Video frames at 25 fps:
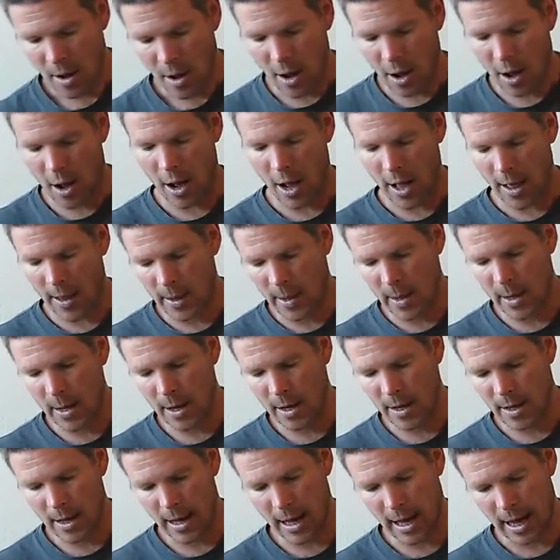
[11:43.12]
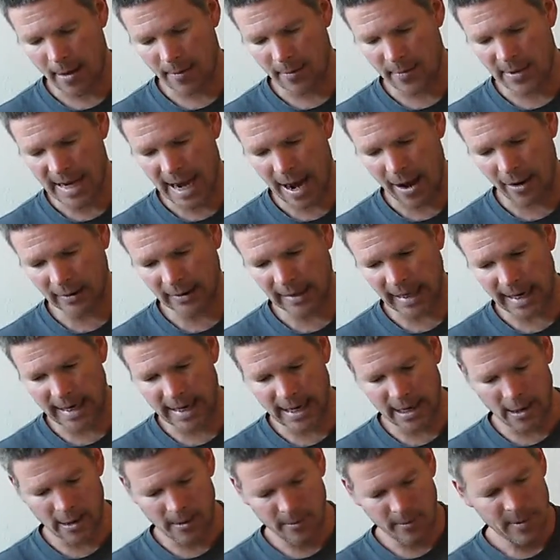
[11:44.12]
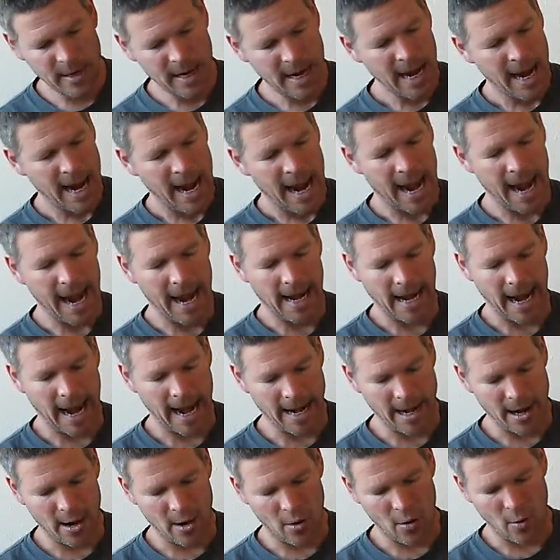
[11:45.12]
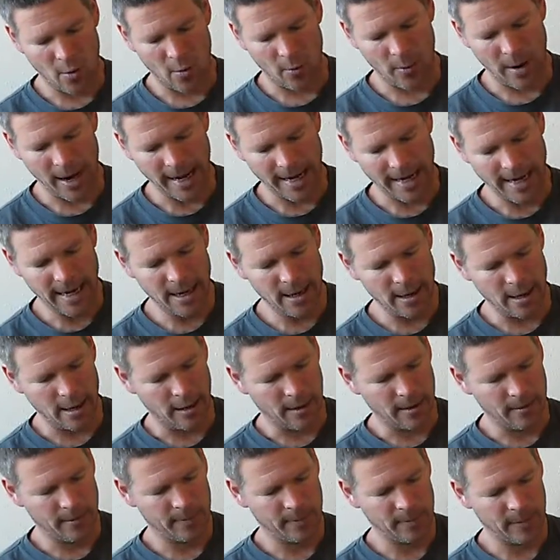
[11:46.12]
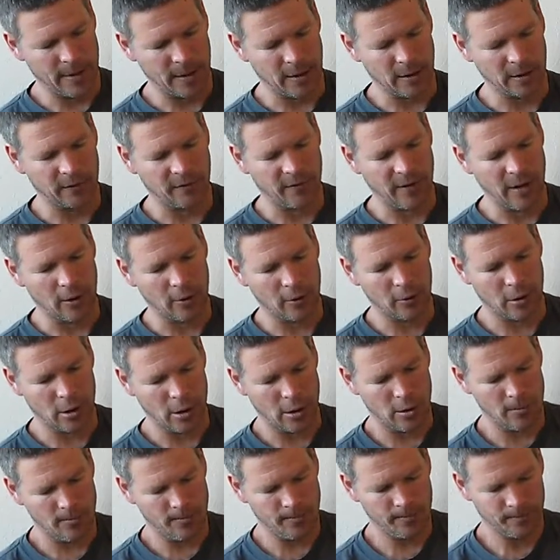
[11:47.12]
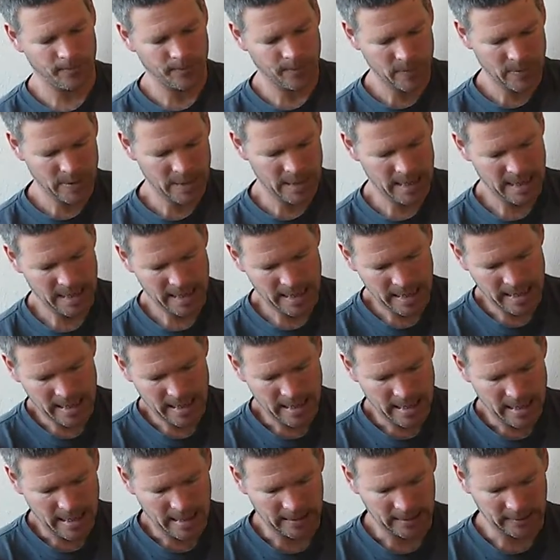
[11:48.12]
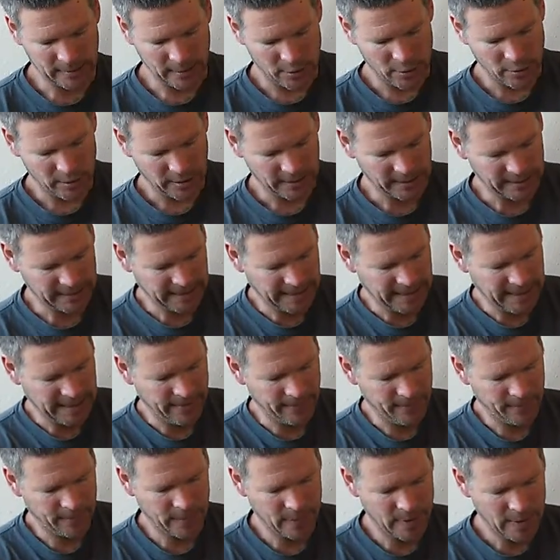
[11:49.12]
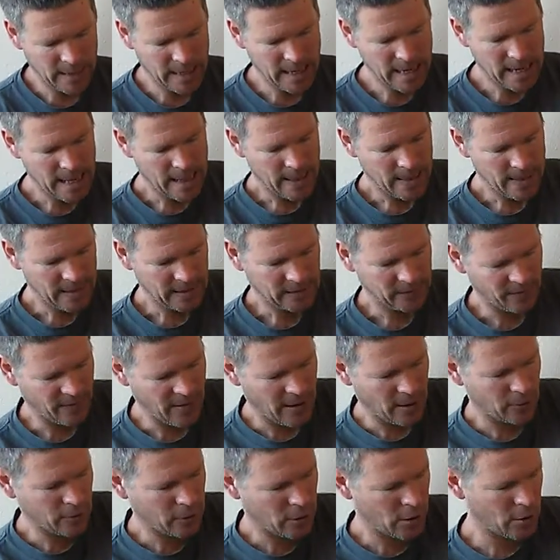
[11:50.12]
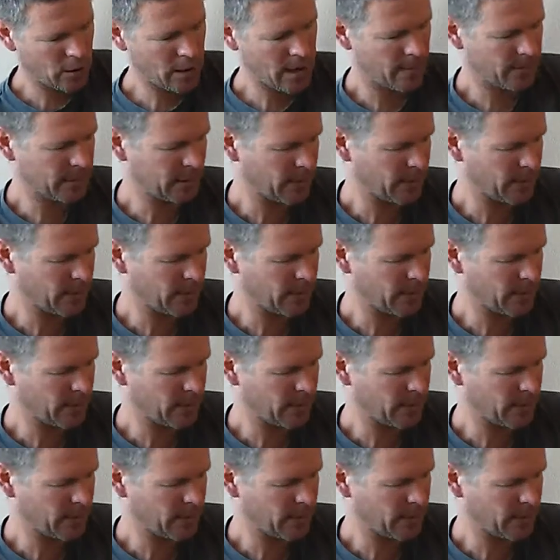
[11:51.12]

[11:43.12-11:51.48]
on the outside here. And I know right here, there's Velcro. And so you can see this Velcro comes